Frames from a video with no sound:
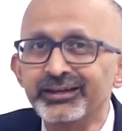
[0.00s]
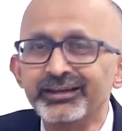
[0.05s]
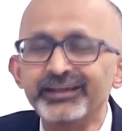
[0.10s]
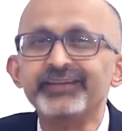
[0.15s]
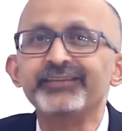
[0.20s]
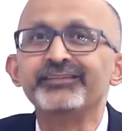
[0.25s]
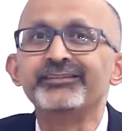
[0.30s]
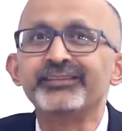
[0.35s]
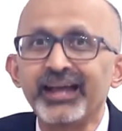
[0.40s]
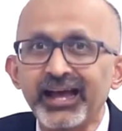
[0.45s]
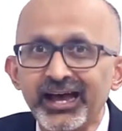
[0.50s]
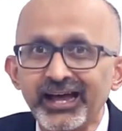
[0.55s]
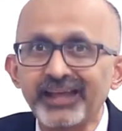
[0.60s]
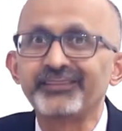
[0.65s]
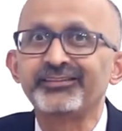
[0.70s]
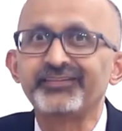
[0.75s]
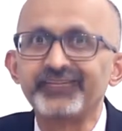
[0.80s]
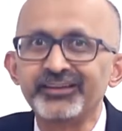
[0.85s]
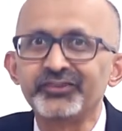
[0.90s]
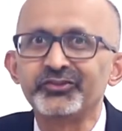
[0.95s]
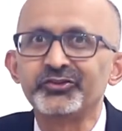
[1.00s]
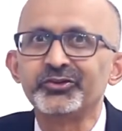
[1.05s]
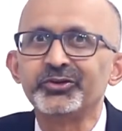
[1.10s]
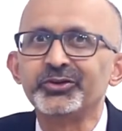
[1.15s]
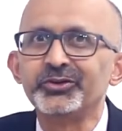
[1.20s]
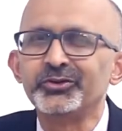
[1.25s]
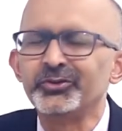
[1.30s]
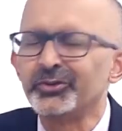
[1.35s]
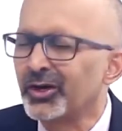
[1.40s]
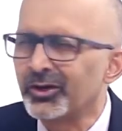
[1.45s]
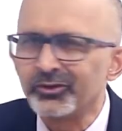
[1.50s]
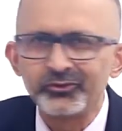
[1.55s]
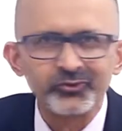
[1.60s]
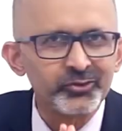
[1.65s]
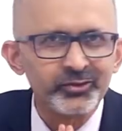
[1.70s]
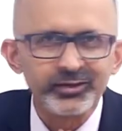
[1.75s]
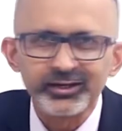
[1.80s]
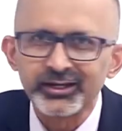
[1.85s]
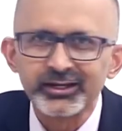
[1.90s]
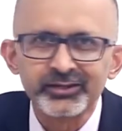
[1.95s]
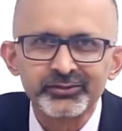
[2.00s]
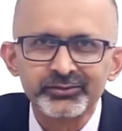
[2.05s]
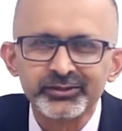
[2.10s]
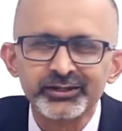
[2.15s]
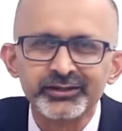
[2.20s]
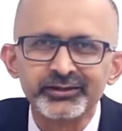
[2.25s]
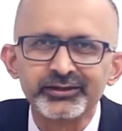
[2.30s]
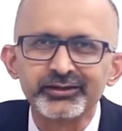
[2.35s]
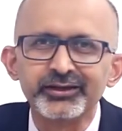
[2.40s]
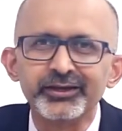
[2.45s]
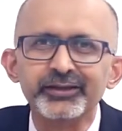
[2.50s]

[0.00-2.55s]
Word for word: is as such not so relevant